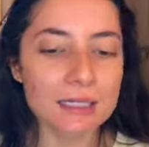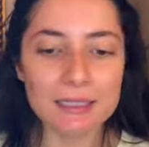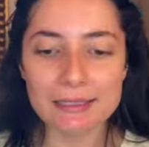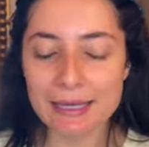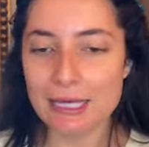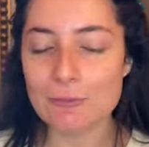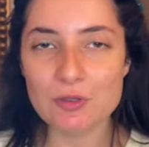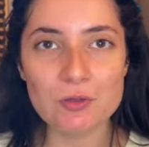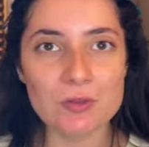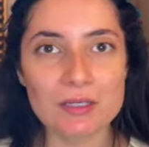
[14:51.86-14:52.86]

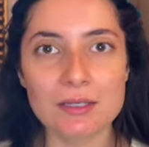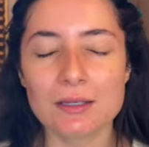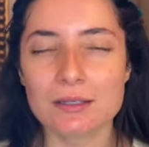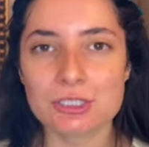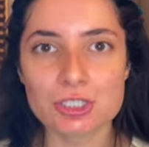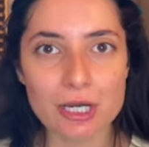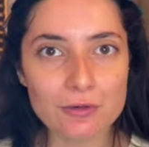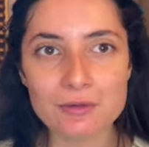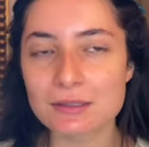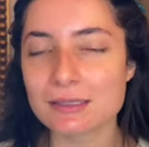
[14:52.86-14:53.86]
K-Beauty
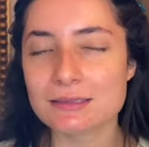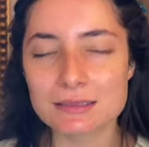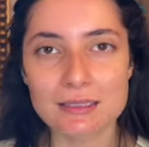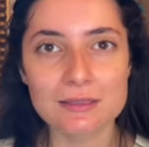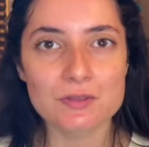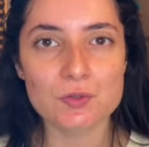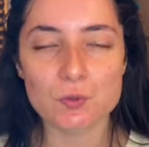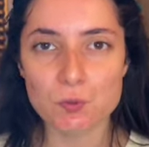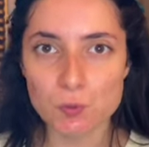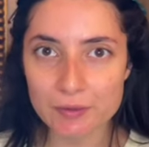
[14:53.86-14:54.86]
generally does
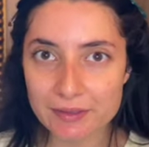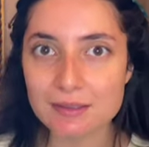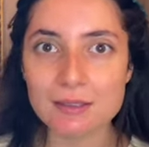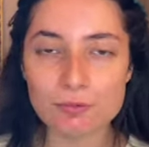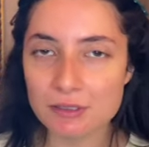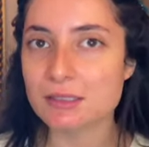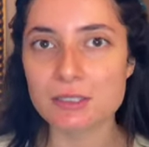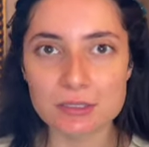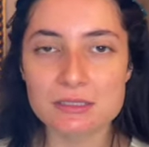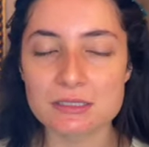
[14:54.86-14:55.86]
really, really
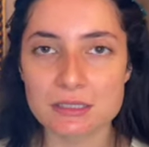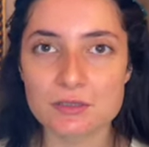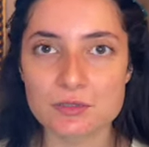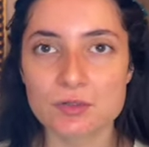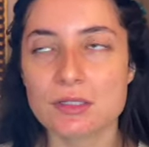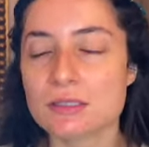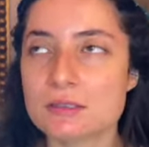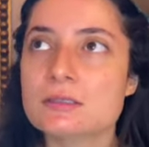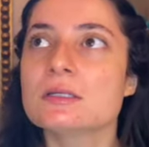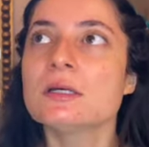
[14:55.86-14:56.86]
good
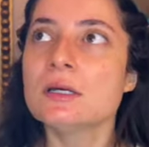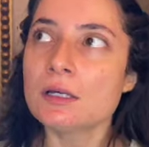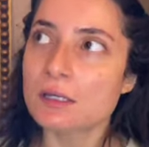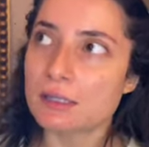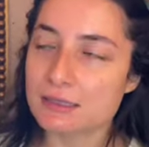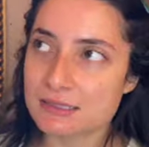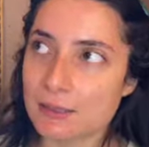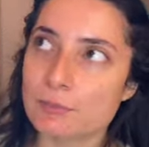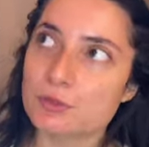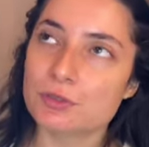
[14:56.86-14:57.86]
sunscreens,
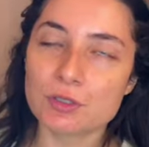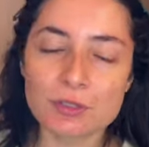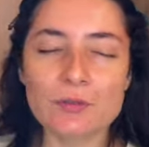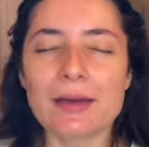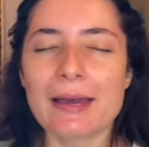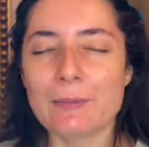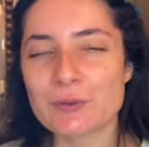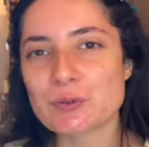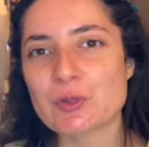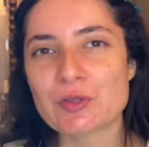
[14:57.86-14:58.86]
except, you know, what
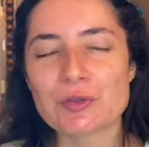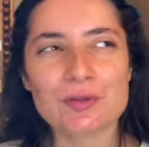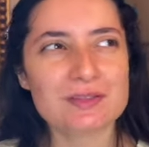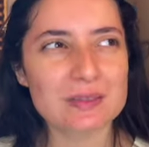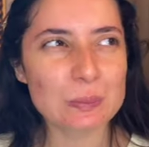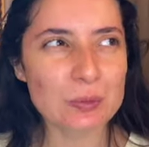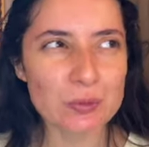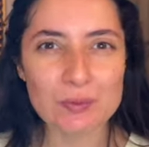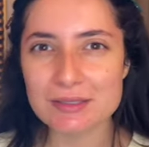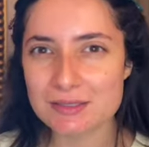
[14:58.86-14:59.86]
happened with, is it
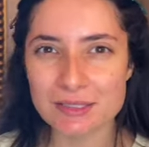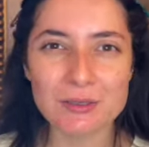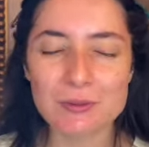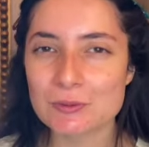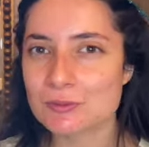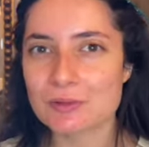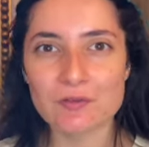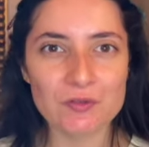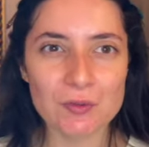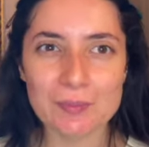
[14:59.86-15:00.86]
Purito a
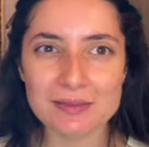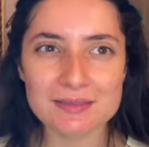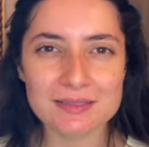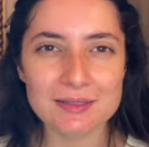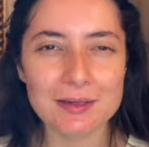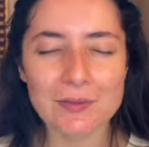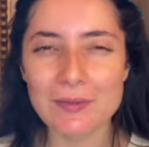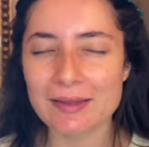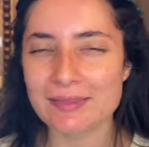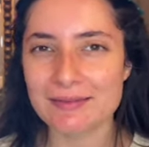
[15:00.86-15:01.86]
few months ago?
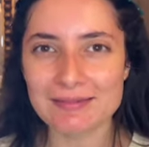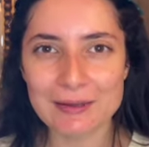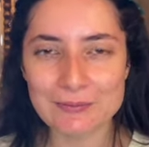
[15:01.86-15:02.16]
I think that